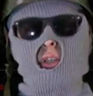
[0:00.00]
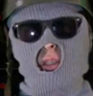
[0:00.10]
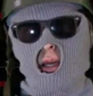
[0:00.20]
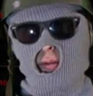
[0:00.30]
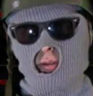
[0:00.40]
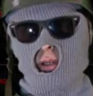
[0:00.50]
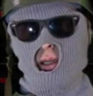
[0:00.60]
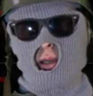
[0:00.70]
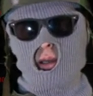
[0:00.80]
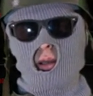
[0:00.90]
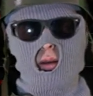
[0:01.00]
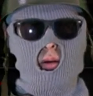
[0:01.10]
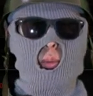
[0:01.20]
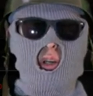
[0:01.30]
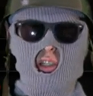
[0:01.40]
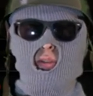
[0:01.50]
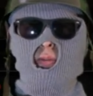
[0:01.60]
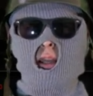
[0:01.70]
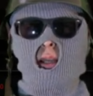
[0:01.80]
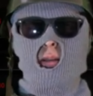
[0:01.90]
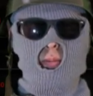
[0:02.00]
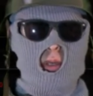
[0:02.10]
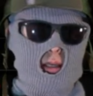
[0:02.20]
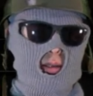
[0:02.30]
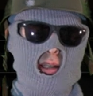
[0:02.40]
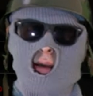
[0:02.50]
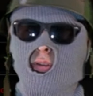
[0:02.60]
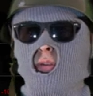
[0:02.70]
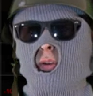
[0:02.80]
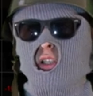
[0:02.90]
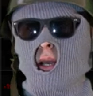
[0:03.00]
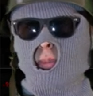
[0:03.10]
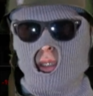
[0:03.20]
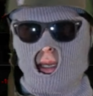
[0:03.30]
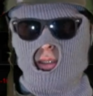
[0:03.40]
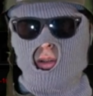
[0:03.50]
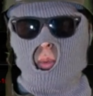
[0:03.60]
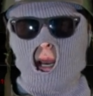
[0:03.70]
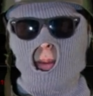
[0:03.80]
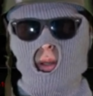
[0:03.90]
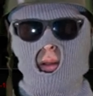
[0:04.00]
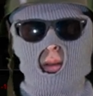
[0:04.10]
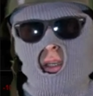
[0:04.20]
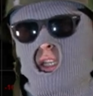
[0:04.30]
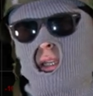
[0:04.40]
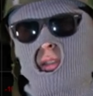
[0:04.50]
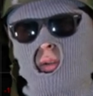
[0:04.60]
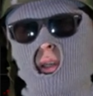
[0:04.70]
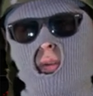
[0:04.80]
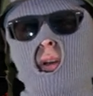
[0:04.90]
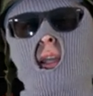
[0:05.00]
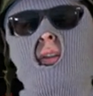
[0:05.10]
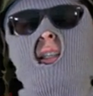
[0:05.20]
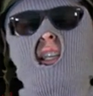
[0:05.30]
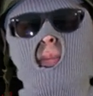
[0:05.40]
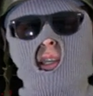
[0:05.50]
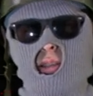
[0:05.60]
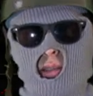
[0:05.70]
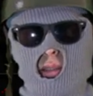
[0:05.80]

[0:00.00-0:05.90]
stuff. Which is fitting, because after the first couple days of the wipe, this shit's only good for killing Timmies and